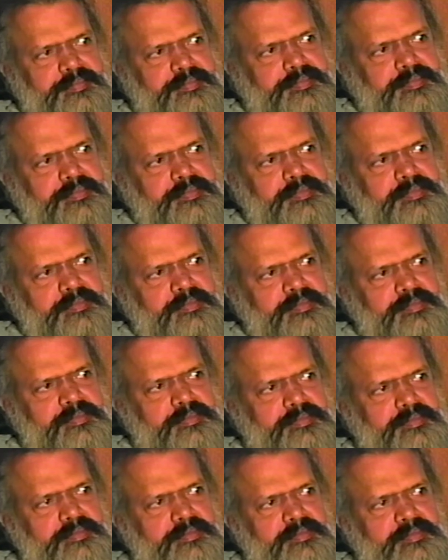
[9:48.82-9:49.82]
It was
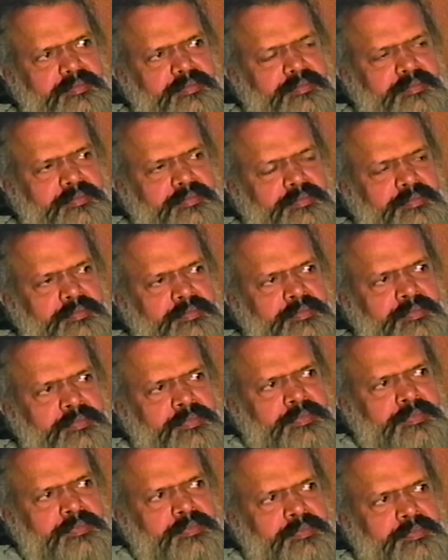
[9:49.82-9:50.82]
clear that
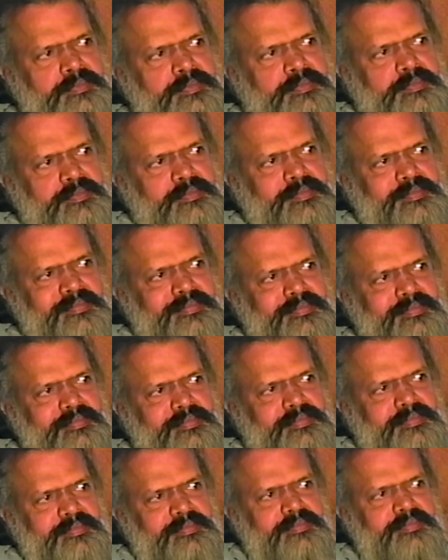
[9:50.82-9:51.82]
the actual incident
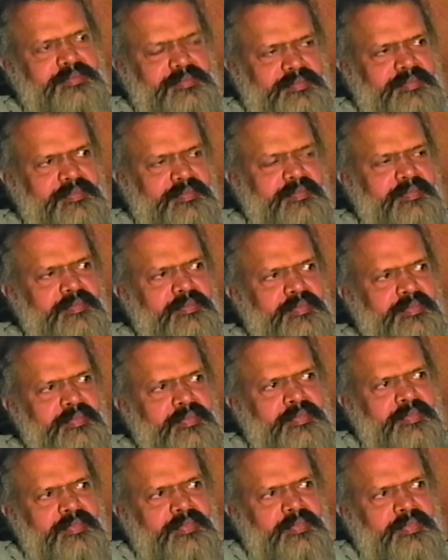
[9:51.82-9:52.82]
of the
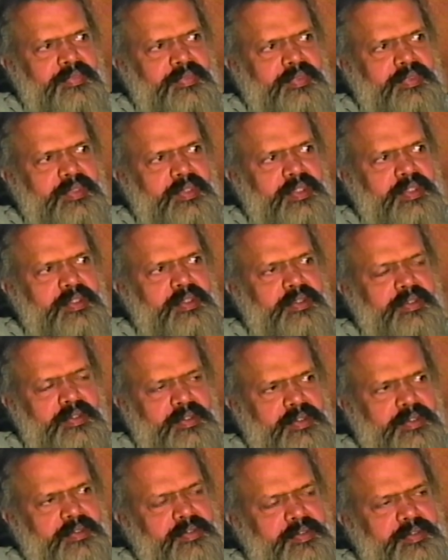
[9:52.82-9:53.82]
entrapment
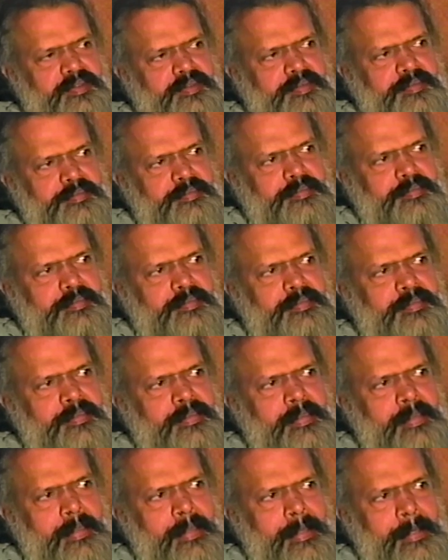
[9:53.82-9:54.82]
was
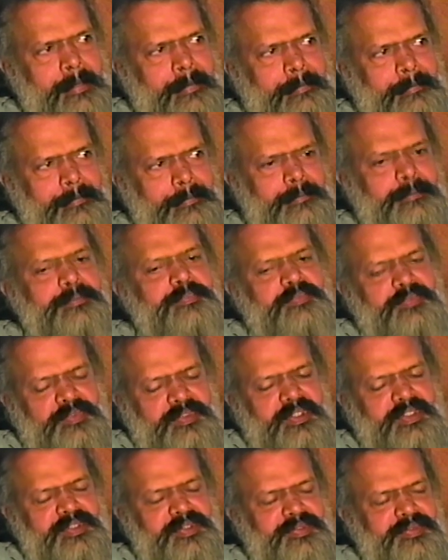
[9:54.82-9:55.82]
completely reconstructed
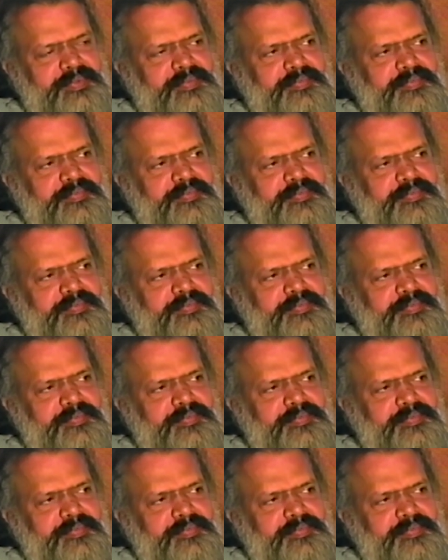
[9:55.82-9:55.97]
later.